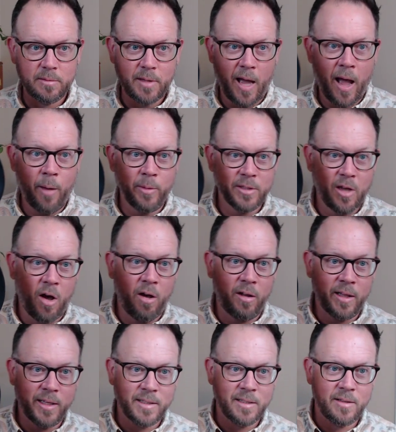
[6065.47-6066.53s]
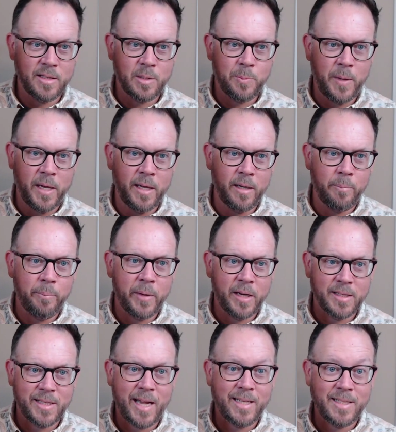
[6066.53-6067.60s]
I was all into this pen
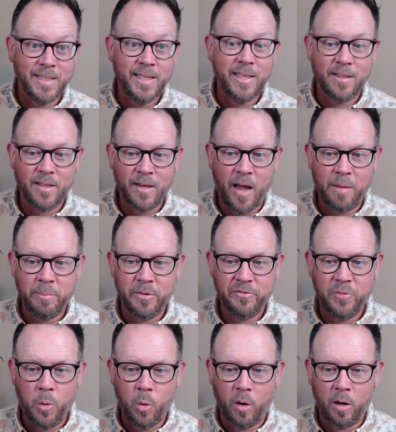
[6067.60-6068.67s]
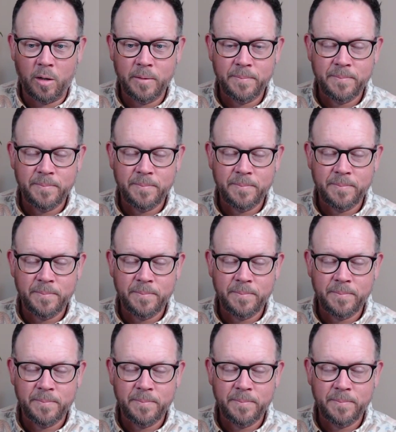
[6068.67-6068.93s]
because I'd seen it the night before.